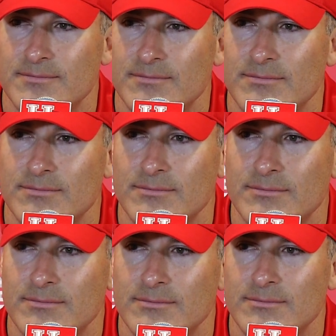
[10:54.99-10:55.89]
Now, he
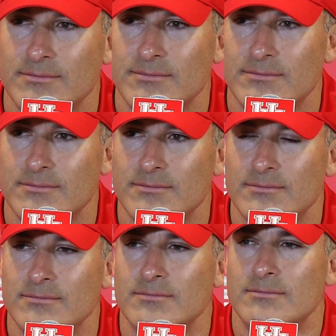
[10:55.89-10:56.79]
said before he
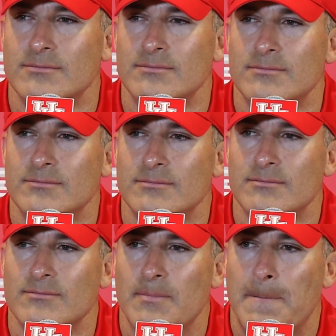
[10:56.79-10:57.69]
Memphis game that
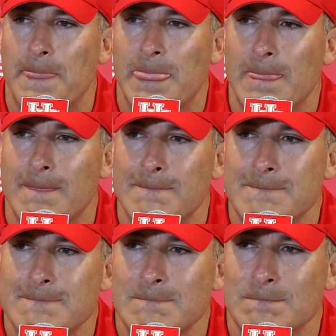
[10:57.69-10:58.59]
is,
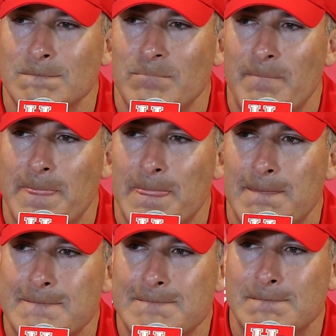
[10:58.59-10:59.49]
in
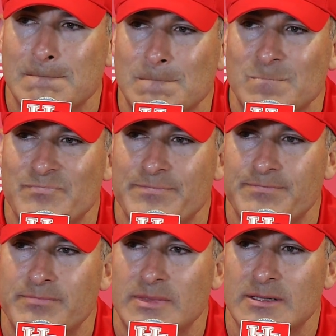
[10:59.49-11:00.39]
his mind, it's not
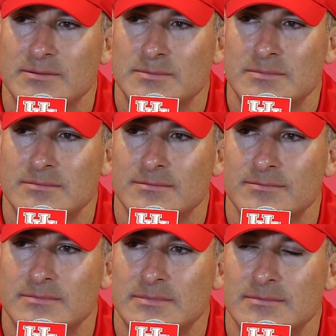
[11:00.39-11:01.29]
run first. It's
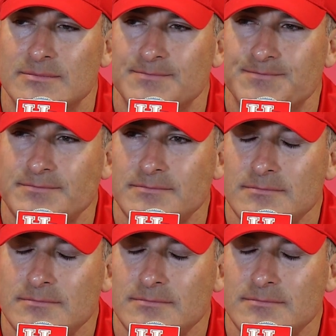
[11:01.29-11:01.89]
to see how the play